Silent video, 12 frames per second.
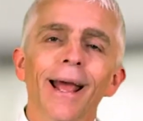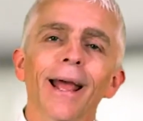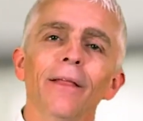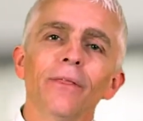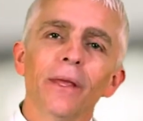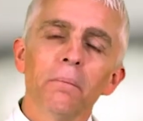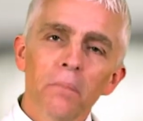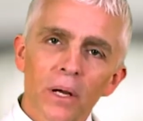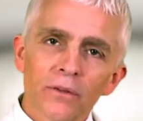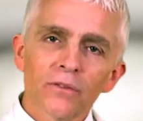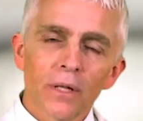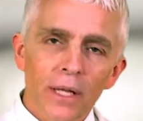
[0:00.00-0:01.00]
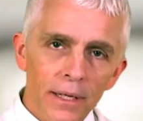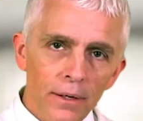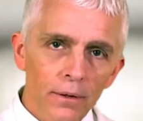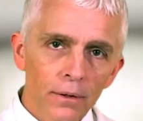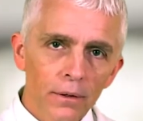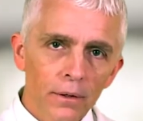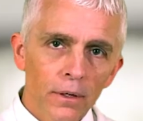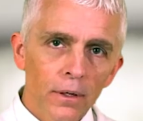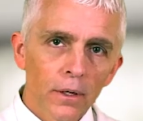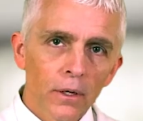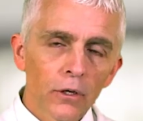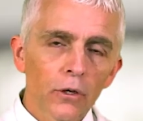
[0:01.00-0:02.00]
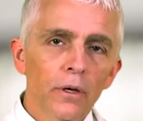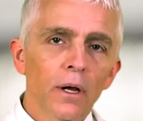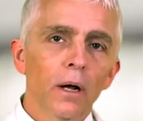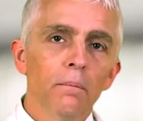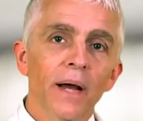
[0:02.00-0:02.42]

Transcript: and then months later you come